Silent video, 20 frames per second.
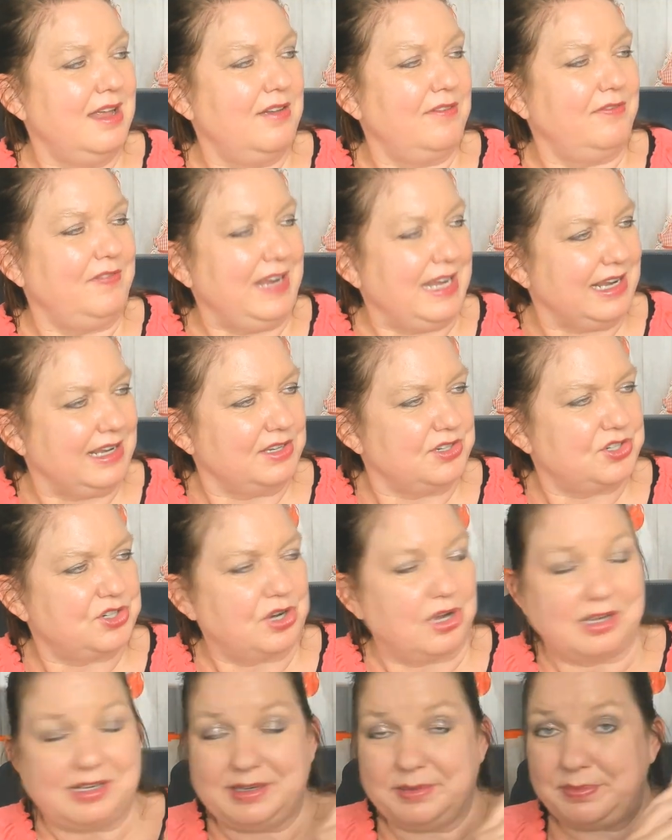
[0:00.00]
Vegan
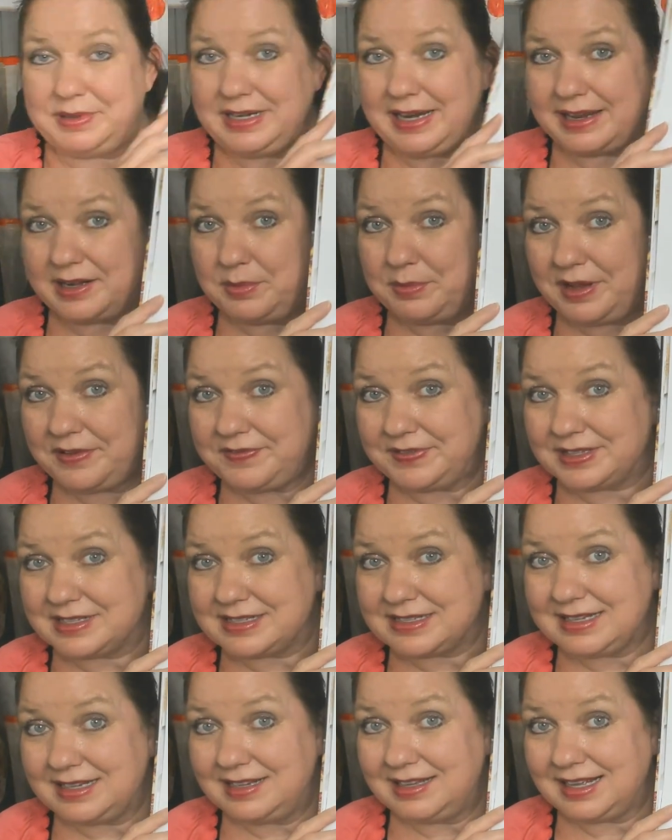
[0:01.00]
chocolate banana
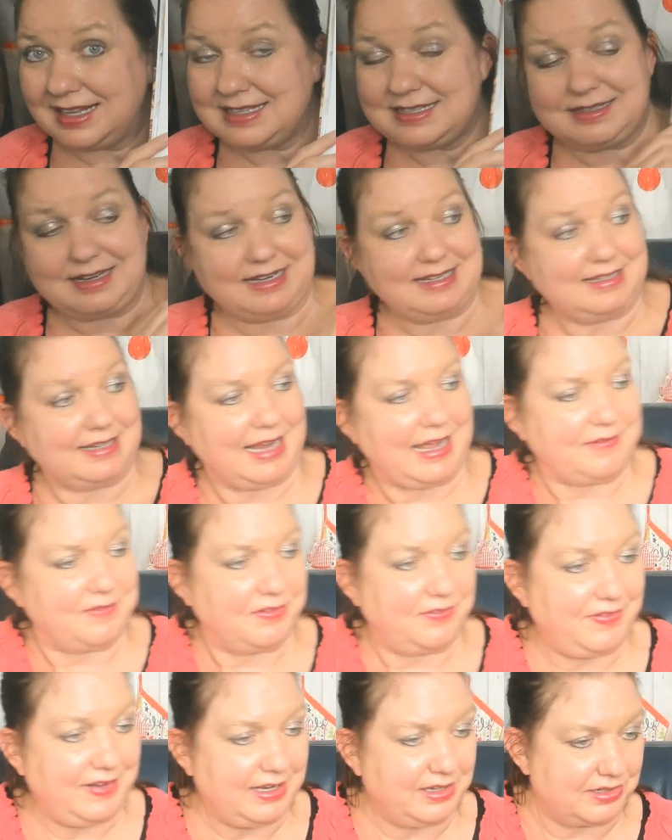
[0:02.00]
muffins. That's nice to have a
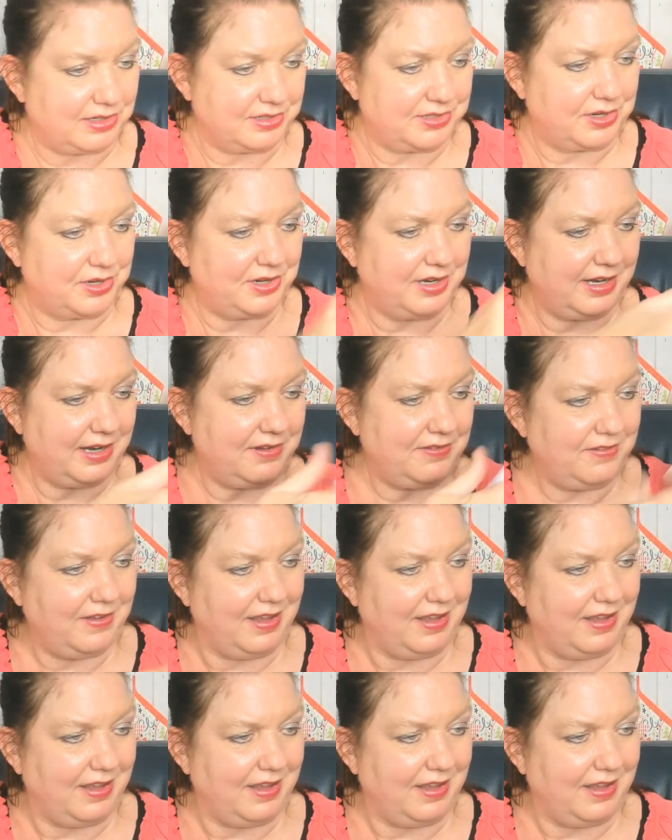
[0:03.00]
vegan alternative.